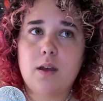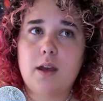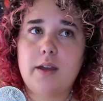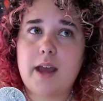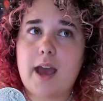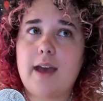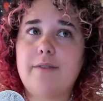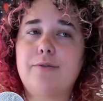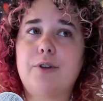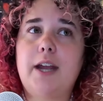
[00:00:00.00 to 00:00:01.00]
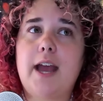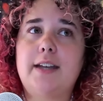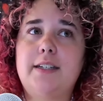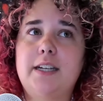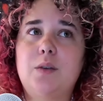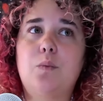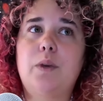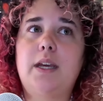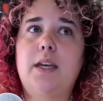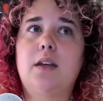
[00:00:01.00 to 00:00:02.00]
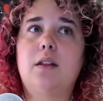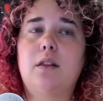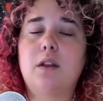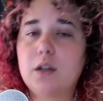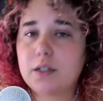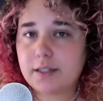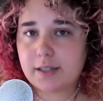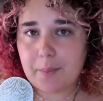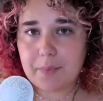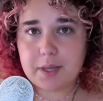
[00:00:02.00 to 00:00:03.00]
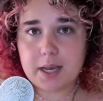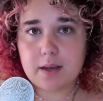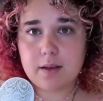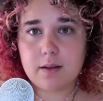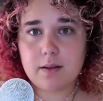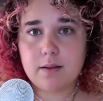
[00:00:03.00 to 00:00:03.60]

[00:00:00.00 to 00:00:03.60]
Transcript: In every ending, we learn something.